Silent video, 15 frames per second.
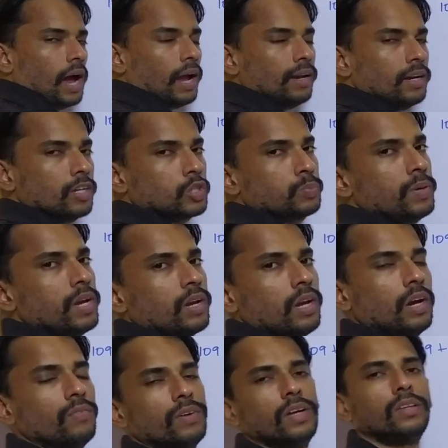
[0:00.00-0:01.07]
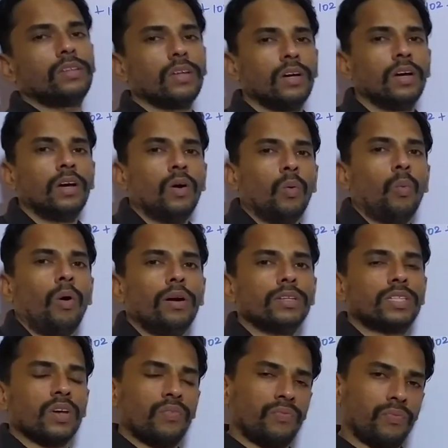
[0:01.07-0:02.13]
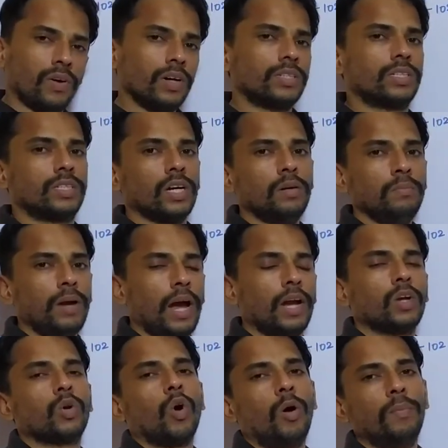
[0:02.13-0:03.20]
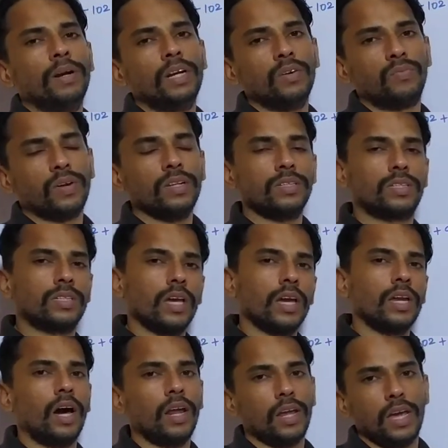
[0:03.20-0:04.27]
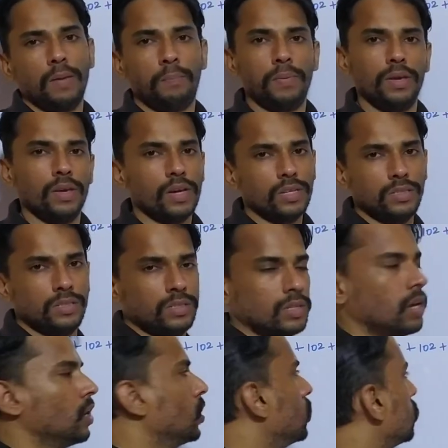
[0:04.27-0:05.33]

And let's be clear with what is the first term and common difference in our AP. Yes.